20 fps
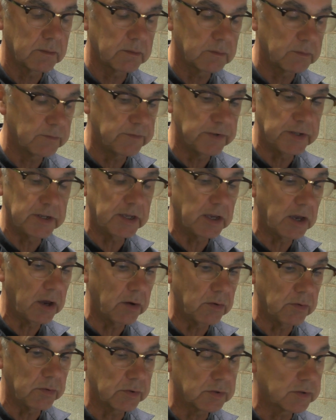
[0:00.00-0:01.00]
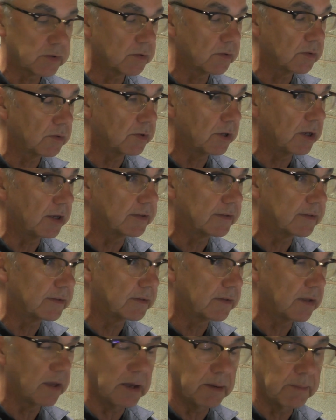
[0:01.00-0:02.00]
videos that
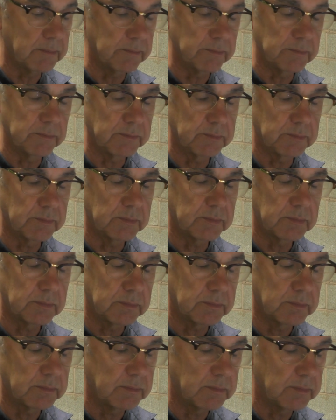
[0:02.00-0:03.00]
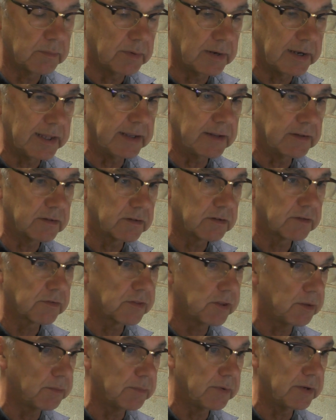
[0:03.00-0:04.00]
are linked
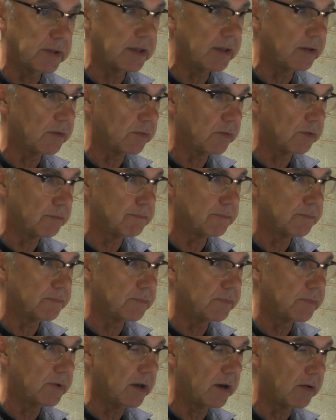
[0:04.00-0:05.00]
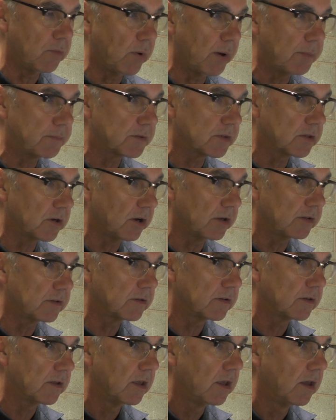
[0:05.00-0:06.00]
from the website
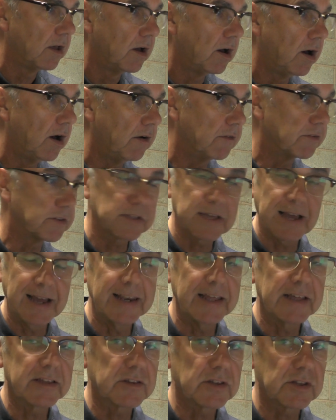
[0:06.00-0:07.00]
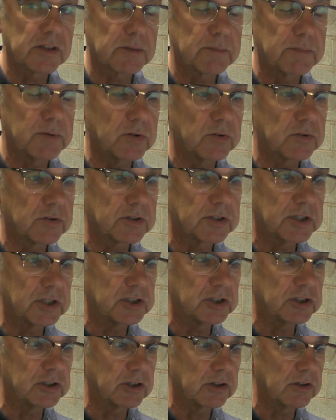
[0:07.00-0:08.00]
of Scalextric Sports
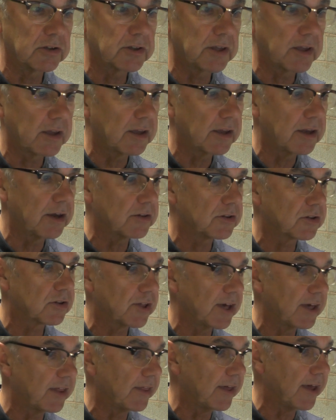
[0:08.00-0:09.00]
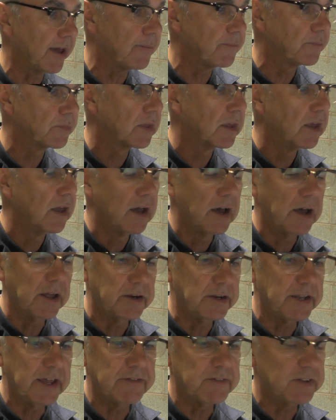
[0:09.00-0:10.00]
Digital, so you can go straight there,
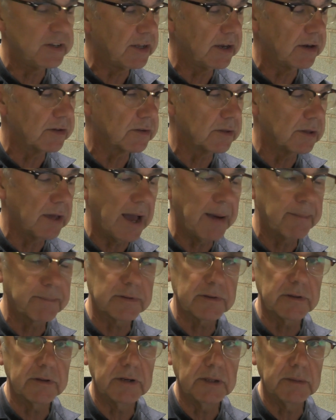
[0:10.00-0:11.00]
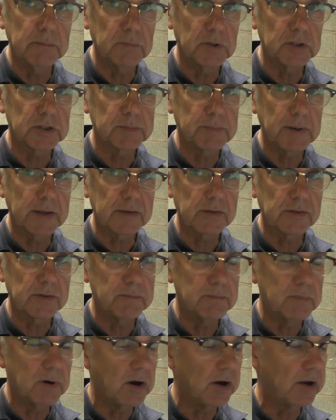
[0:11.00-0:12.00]
and their videos are absolutely much better
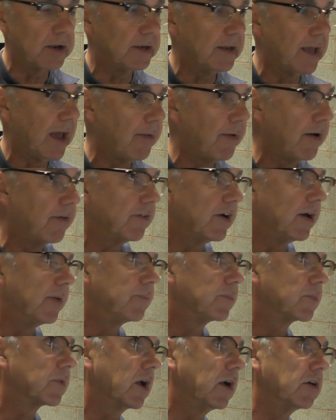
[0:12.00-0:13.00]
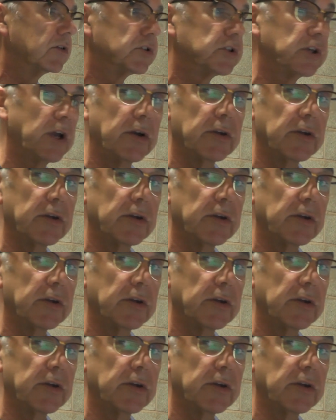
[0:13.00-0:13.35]
than mine. However, I'll show